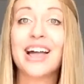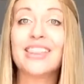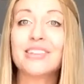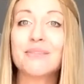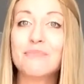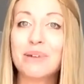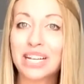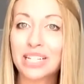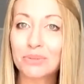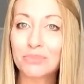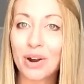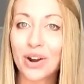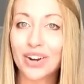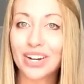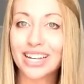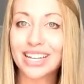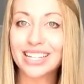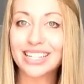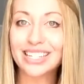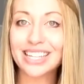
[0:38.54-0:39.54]
And the best
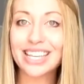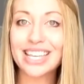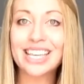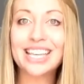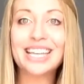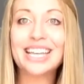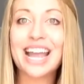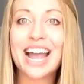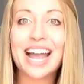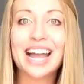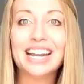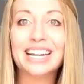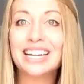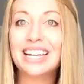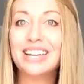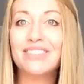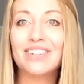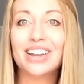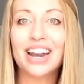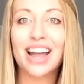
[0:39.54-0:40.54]
part is, he
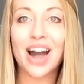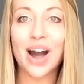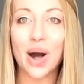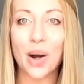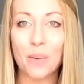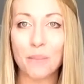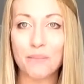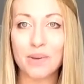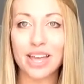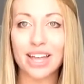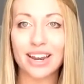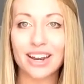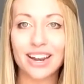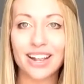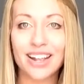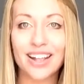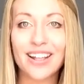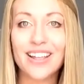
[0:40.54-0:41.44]
can't even help it.